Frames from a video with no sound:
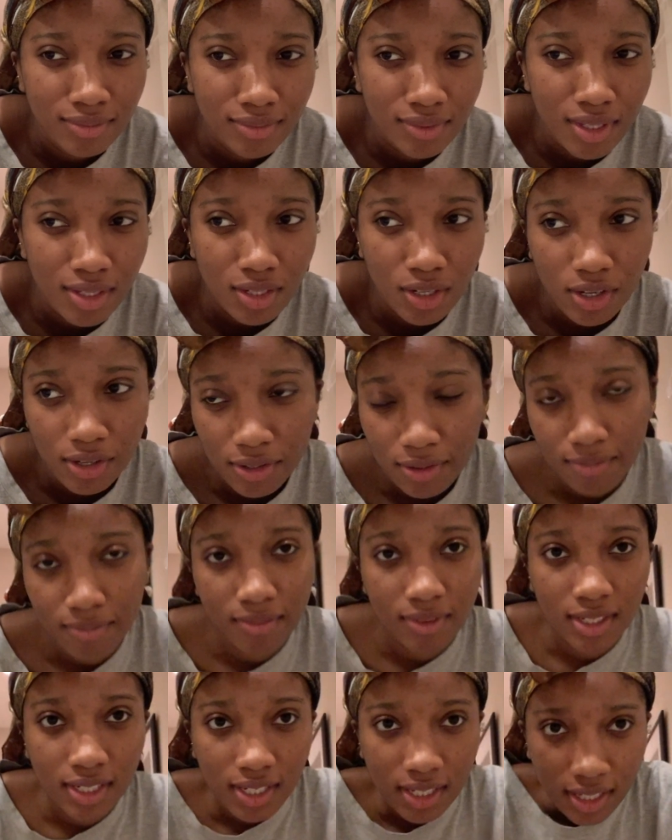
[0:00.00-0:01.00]
I'm tired.
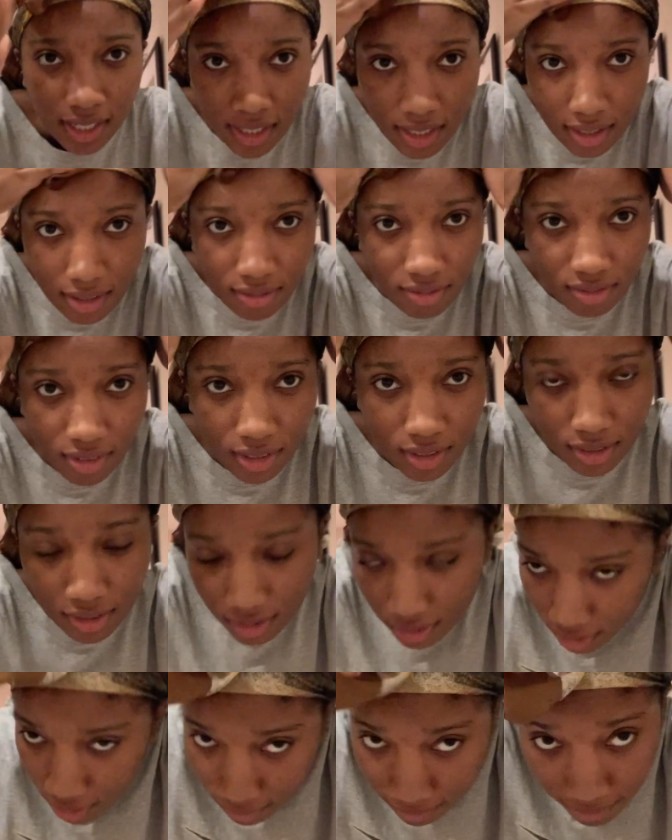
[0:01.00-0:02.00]

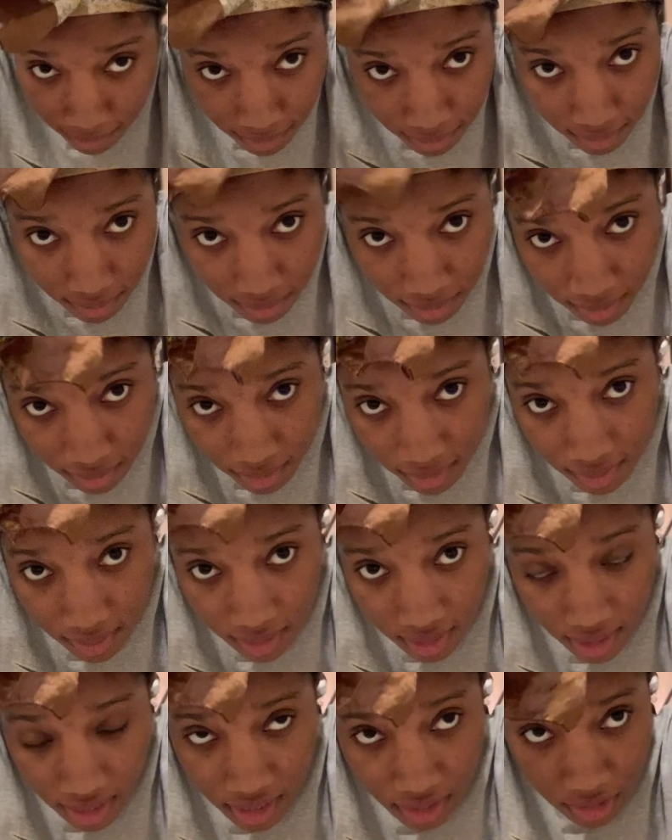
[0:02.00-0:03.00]
Anyways,
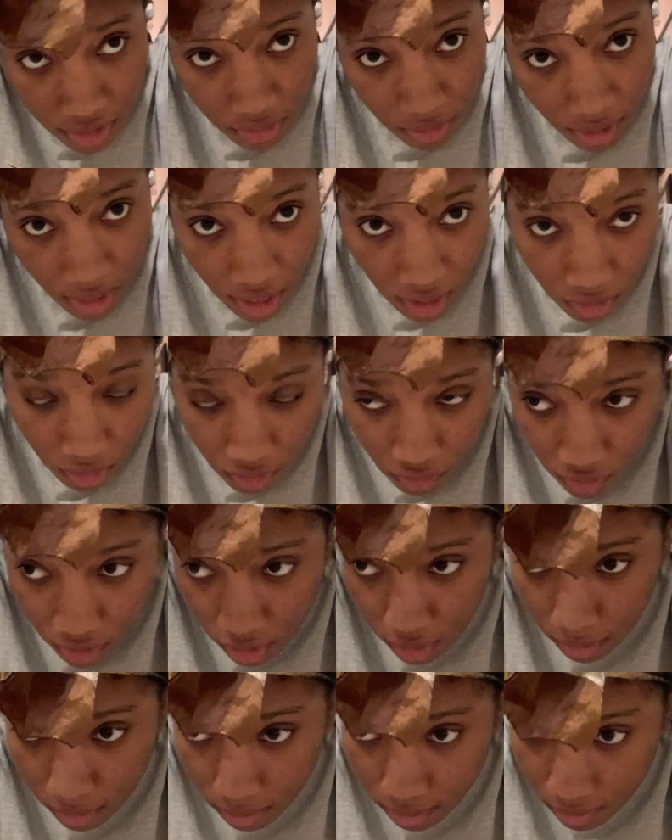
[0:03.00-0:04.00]
I didn't do a hair
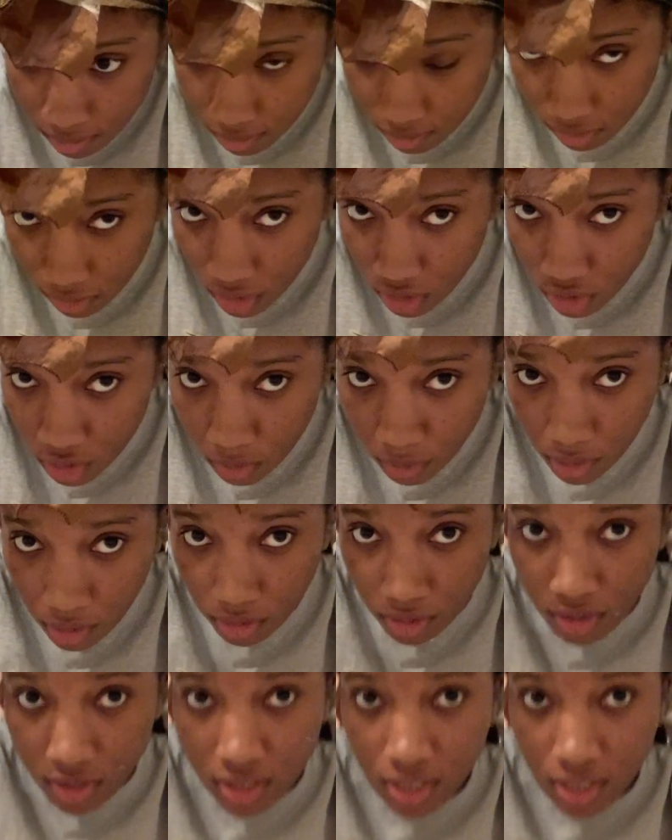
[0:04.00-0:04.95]
reveal. This is what it looks